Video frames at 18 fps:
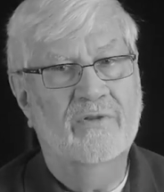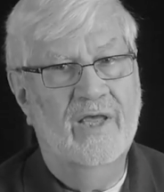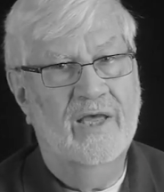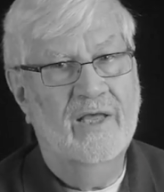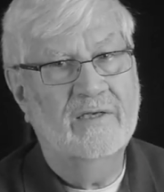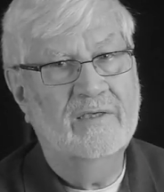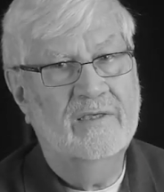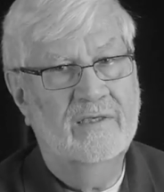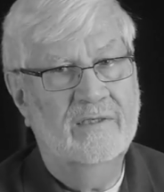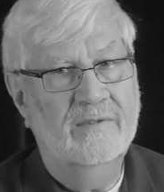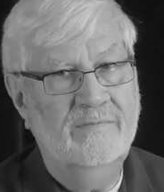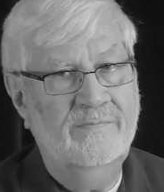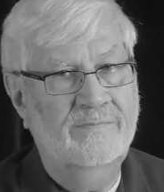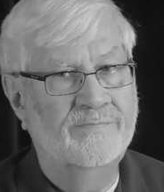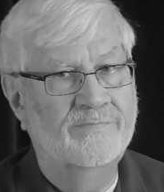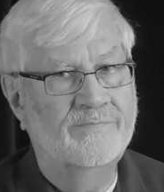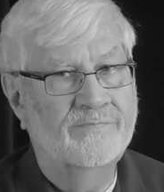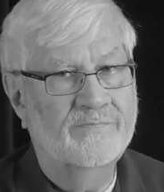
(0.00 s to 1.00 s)
that
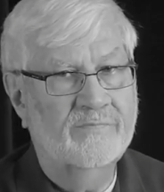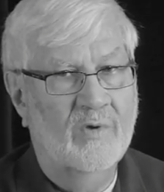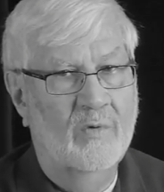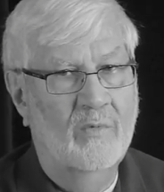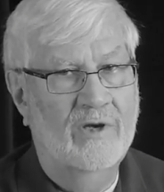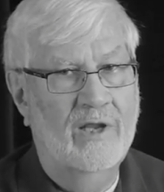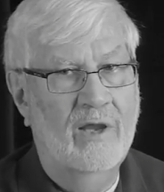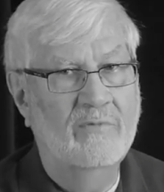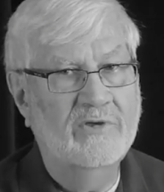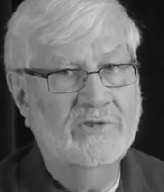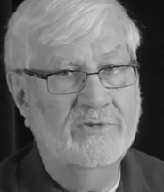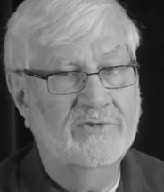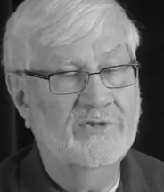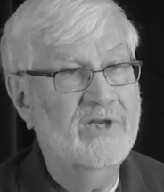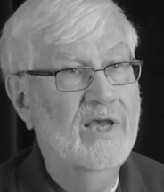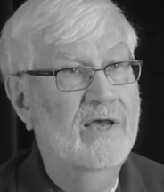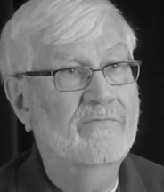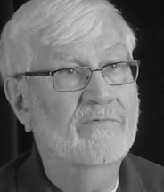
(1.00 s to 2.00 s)
when I was in
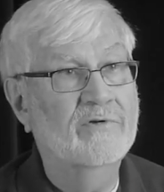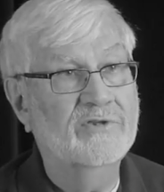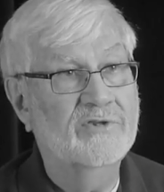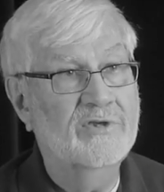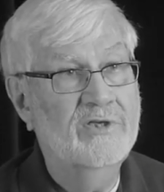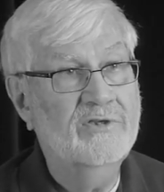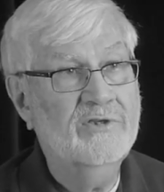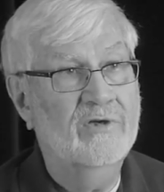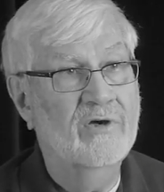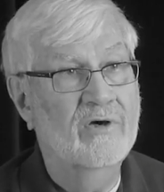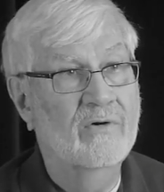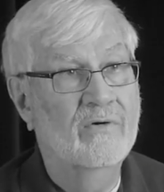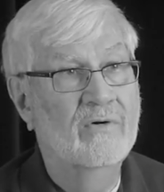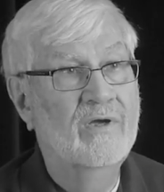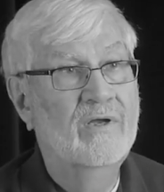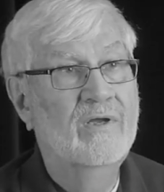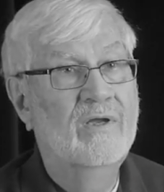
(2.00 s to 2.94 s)
San Francisco,